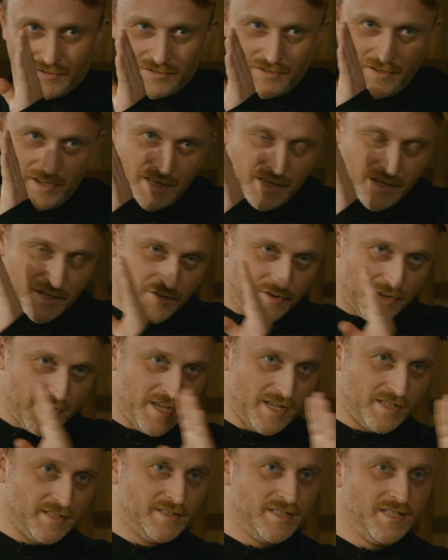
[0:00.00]
the
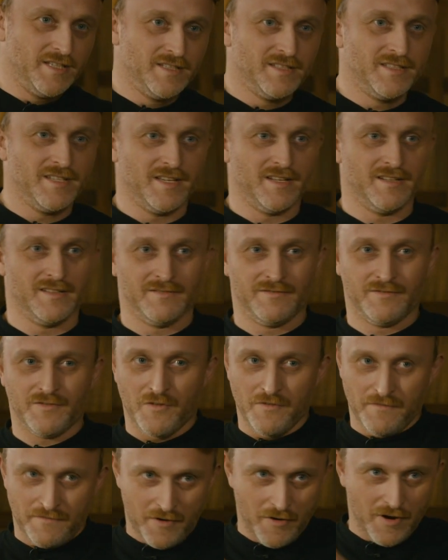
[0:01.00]
intricate detail
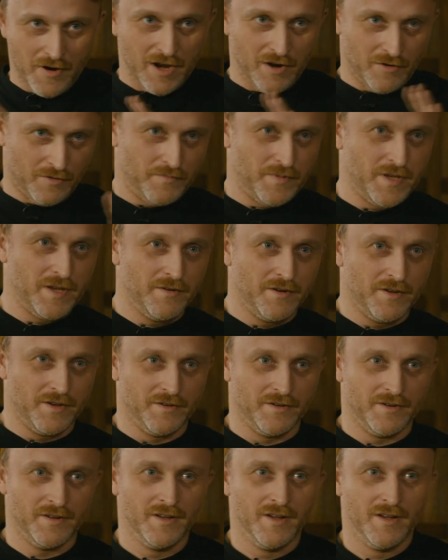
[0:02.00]
for a very long
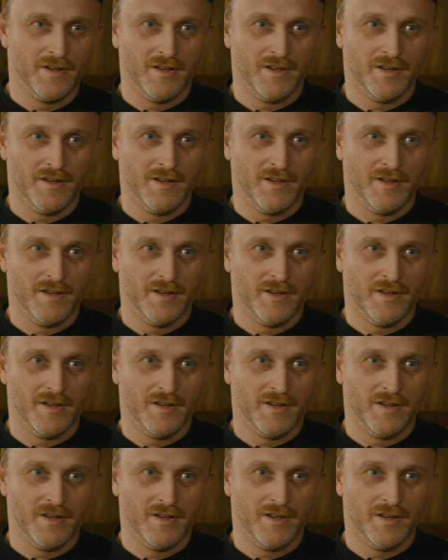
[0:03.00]
period.